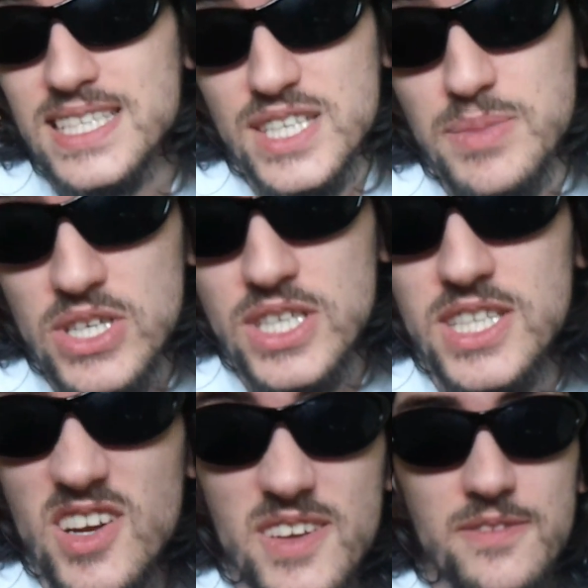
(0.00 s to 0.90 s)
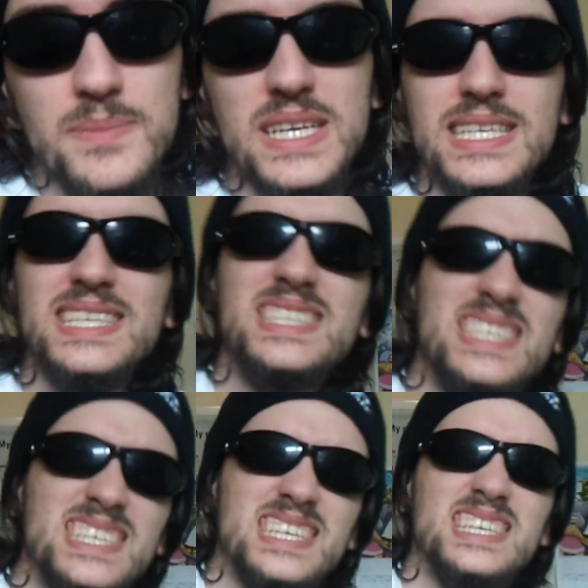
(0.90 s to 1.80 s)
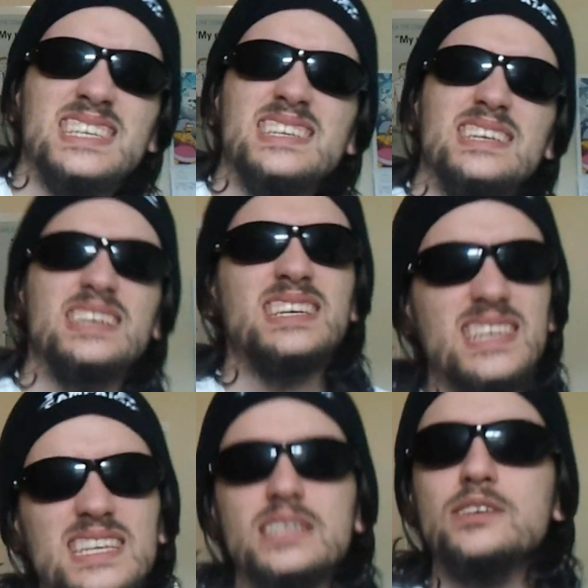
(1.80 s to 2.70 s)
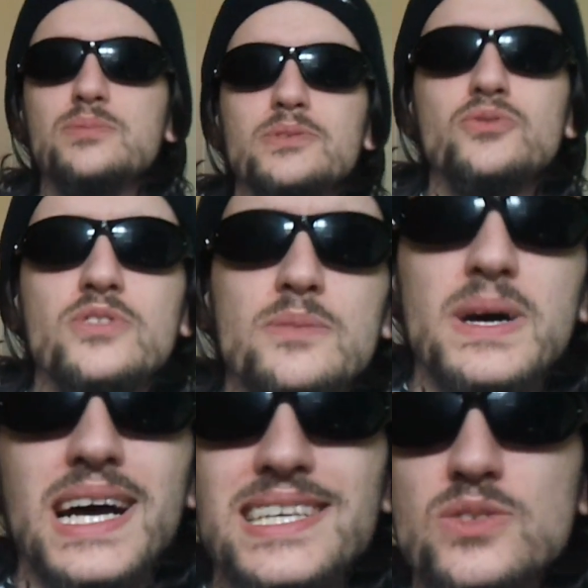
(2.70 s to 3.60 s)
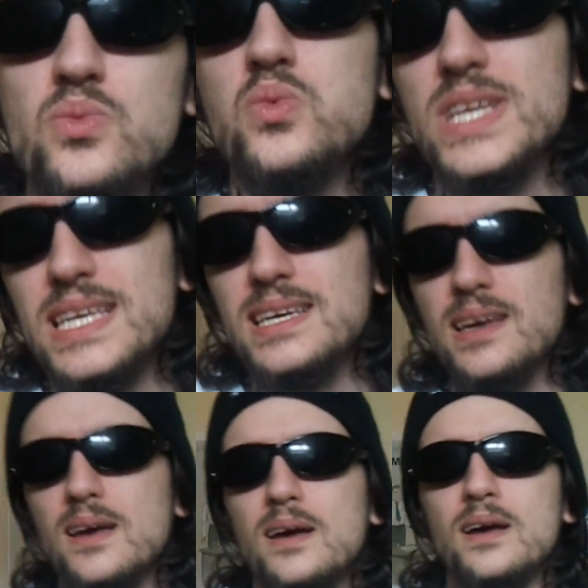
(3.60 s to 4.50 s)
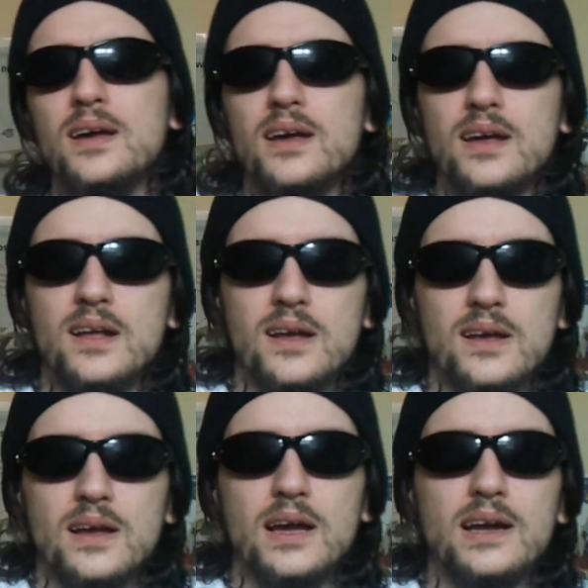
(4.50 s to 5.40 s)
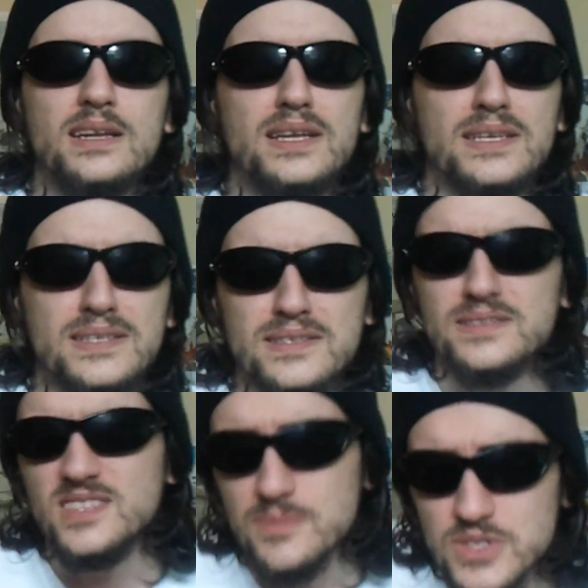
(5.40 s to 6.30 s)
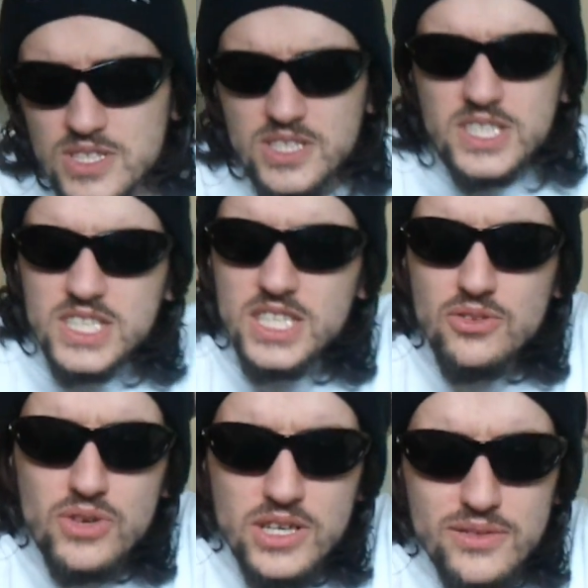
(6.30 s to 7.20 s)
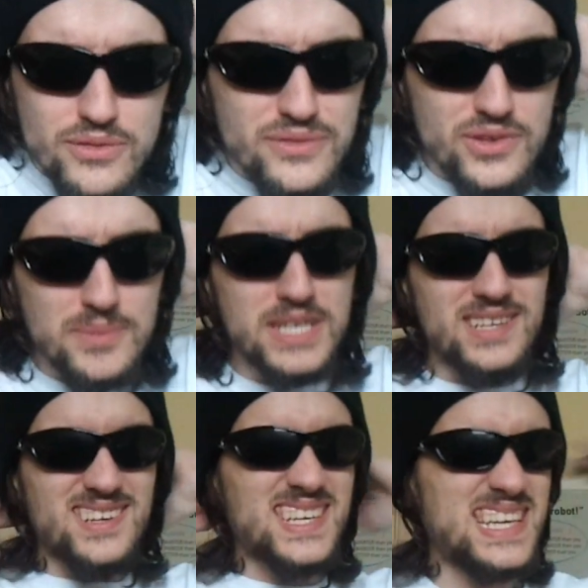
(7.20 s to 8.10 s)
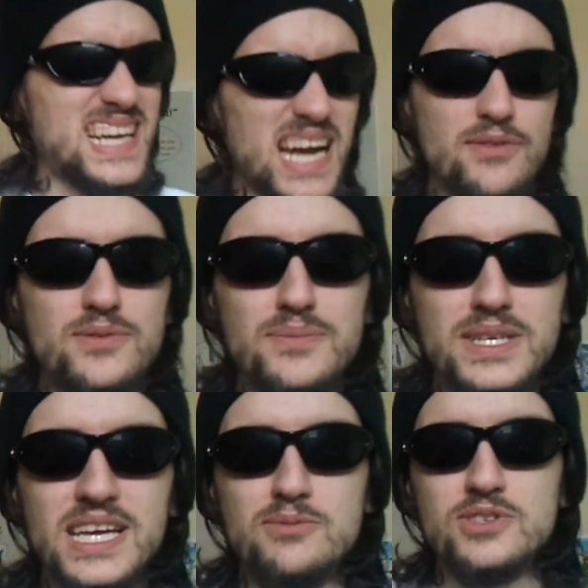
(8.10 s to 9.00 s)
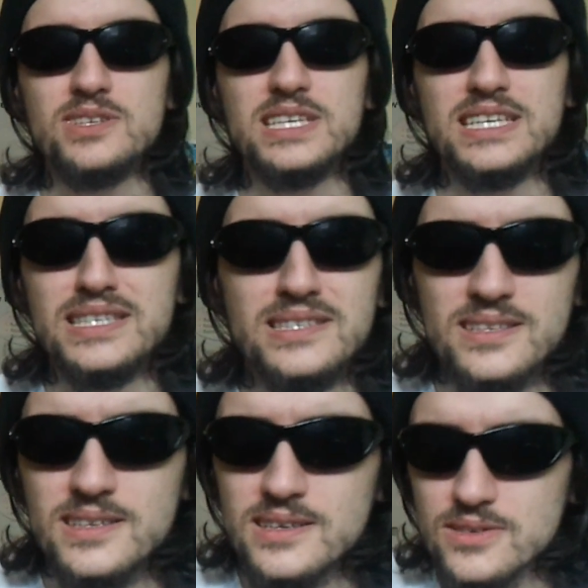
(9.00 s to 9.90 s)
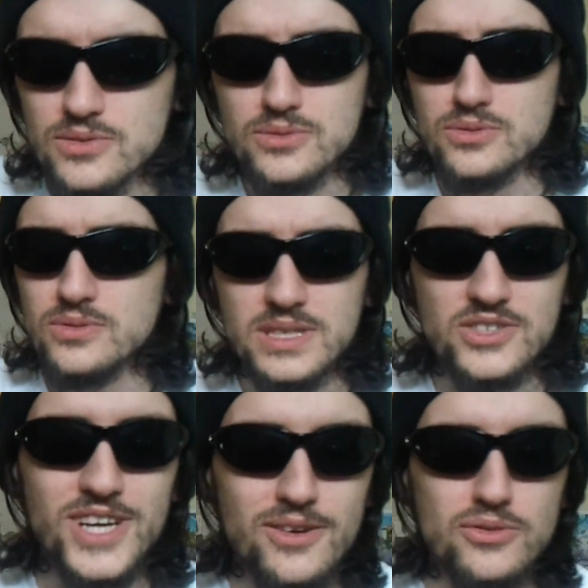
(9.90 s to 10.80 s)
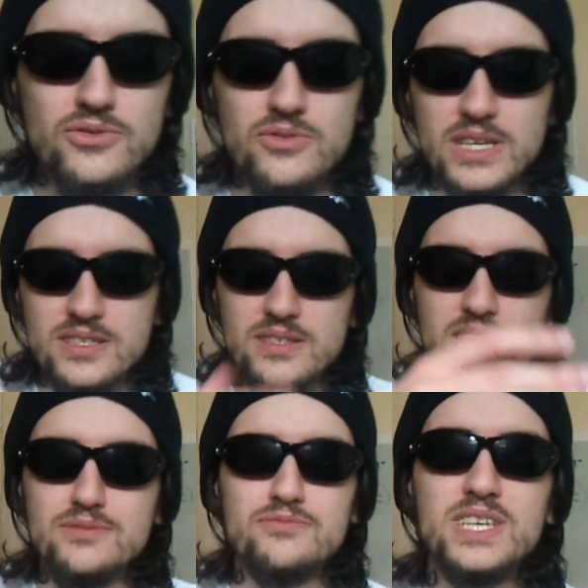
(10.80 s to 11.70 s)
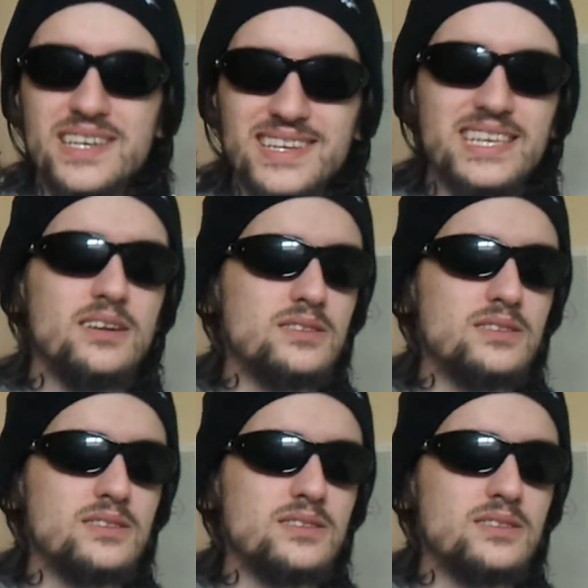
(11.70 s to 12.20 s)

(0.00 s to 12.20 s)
This is because I've been ill in hospital for the past week and I'm still recovering from it. I haven't been able to lean or shower or anything really.